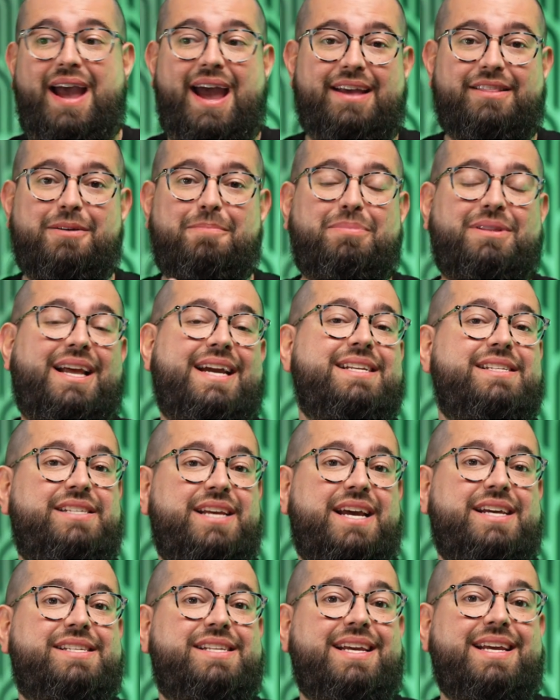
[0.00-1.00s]
and the plain
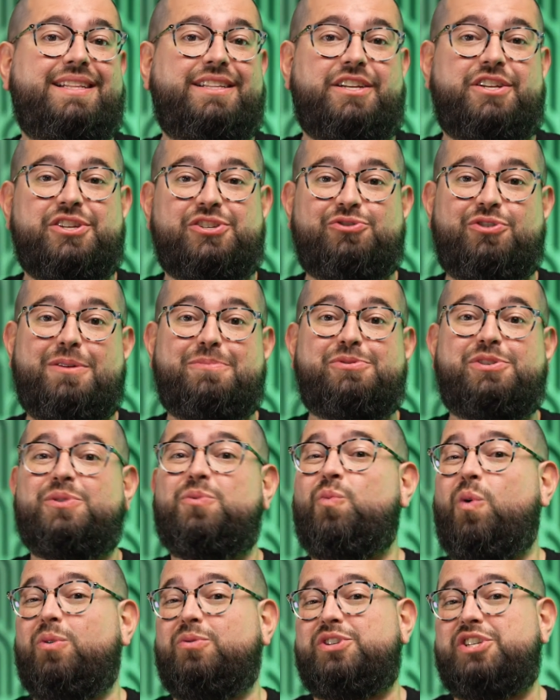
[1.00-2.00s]
text in the
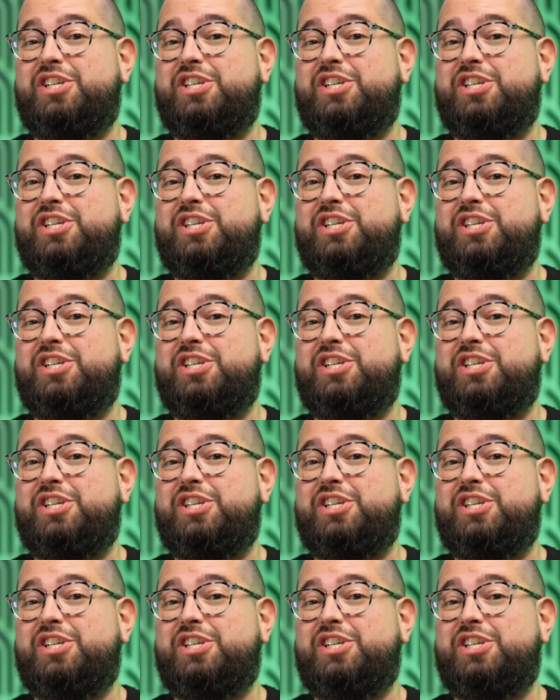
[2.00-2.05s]
description won't